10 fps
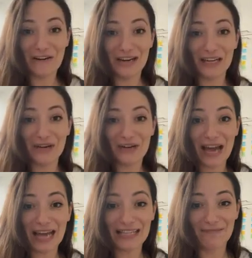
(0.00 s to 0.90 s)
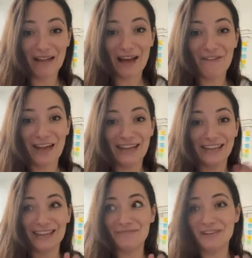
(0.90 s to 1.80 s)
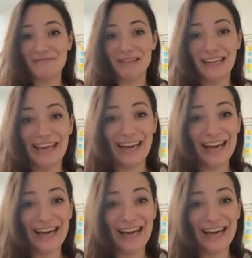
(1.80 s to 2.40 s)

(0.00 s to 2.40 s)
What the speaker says: And they go, yes. I'm like, wait, give me a minute.